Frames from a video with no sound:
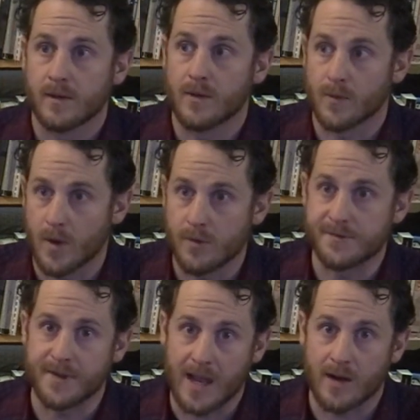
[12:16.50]

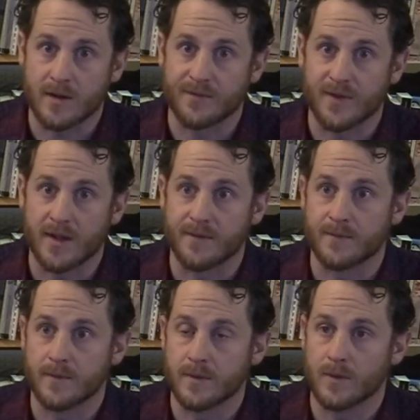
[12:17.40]
grows out of
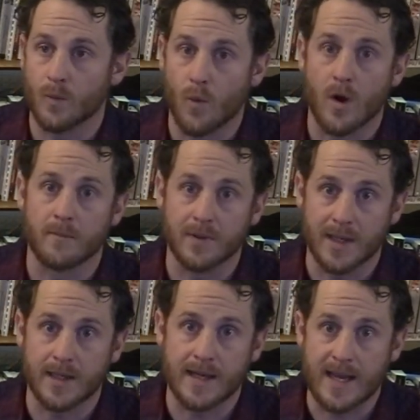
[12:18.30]
a
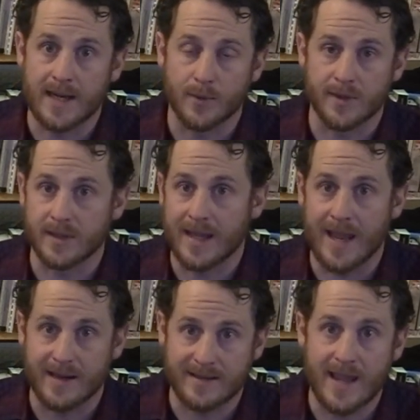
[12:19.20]
warm-blooded animal that
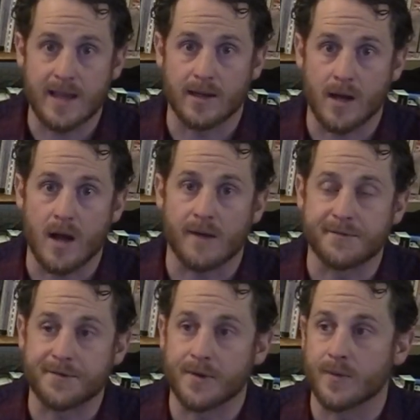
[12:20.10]
can't take it
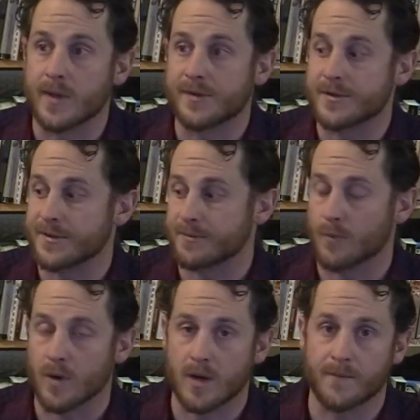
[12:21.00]
off. So it's just
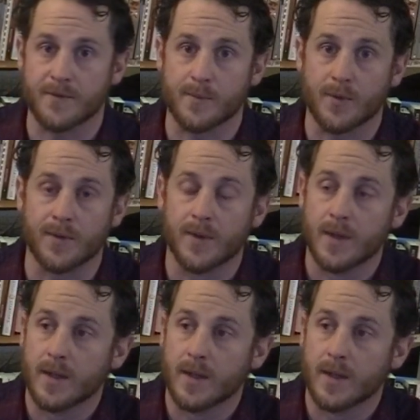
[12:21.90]
more comfortable,